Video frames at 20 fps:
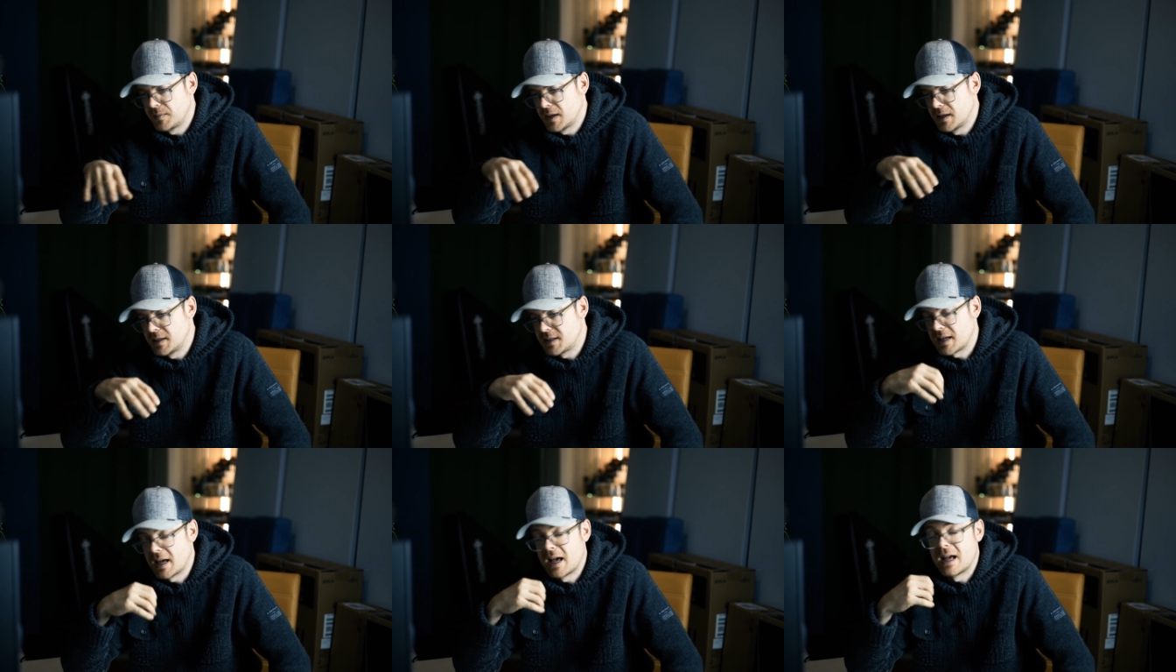
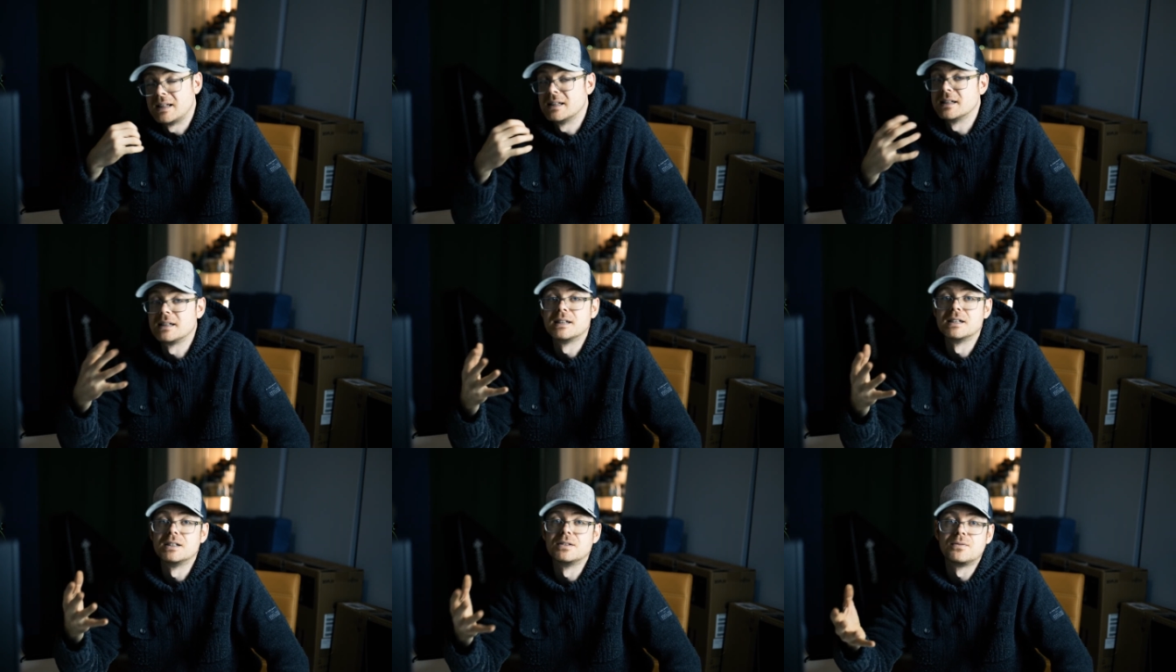It's
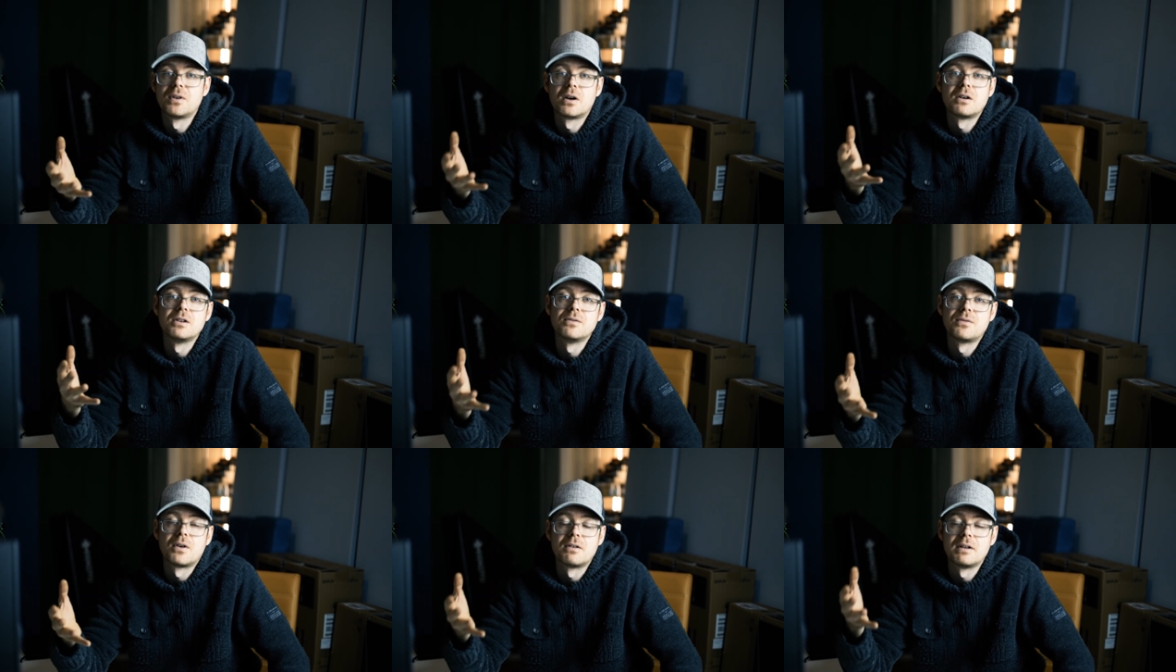elegant,
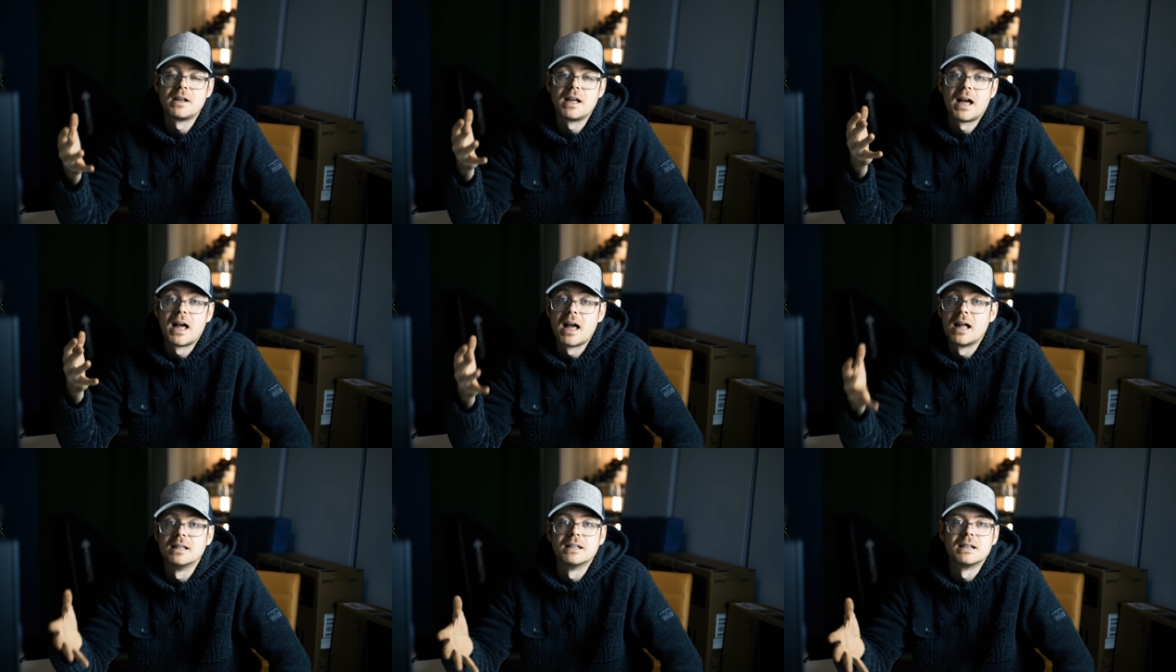very, very
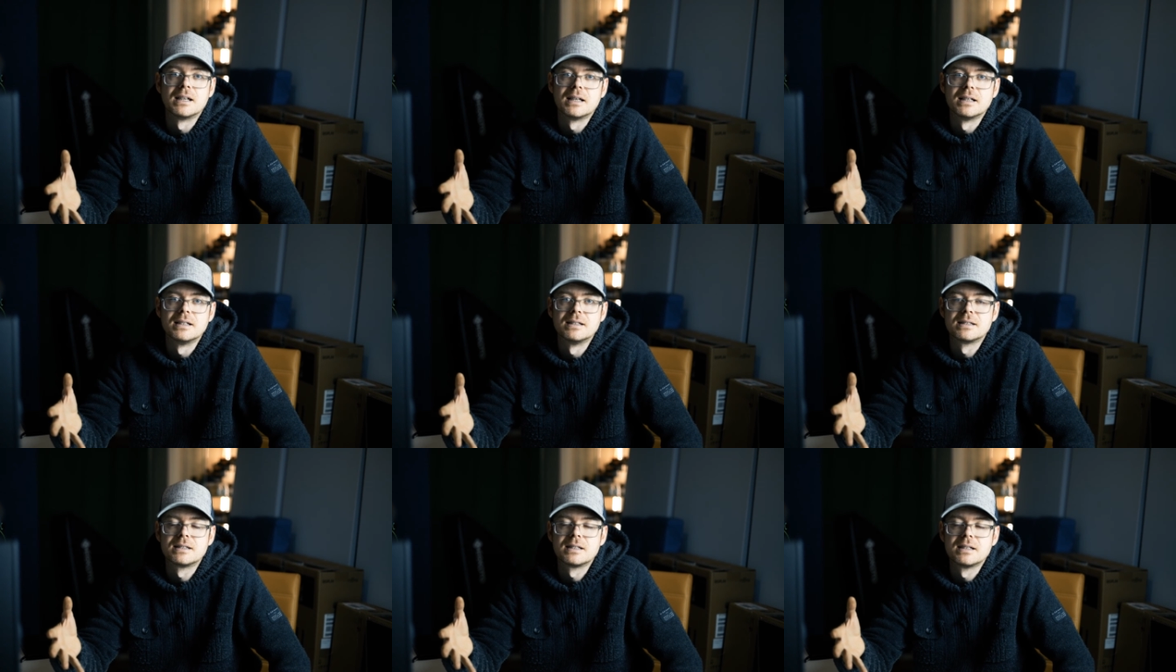
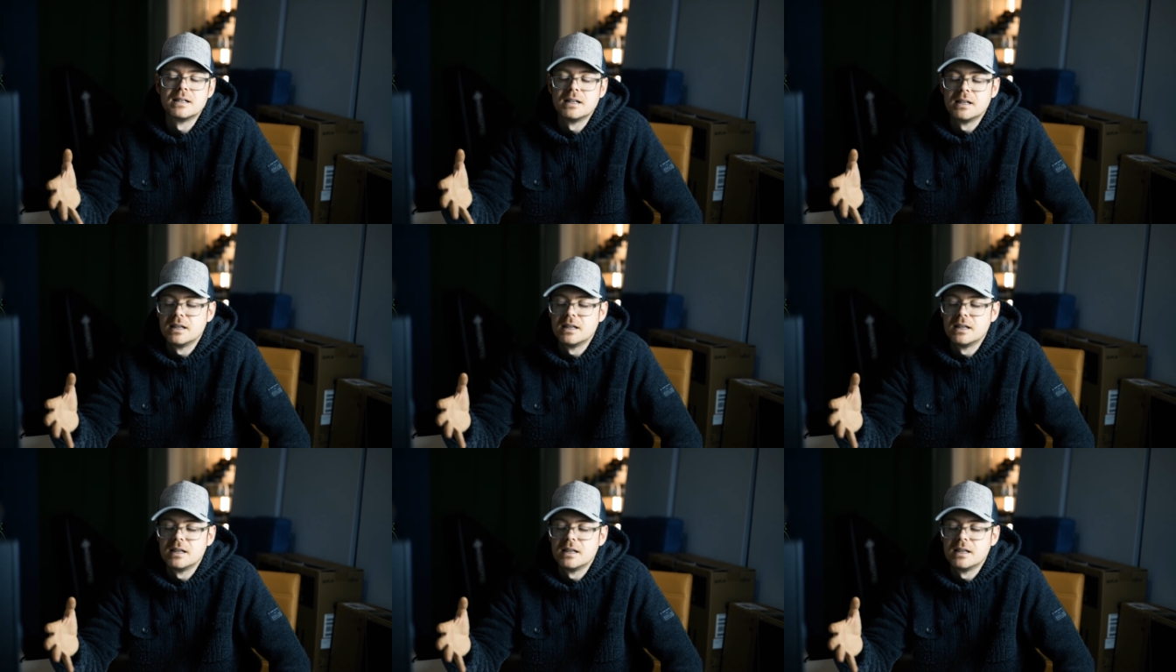elegant.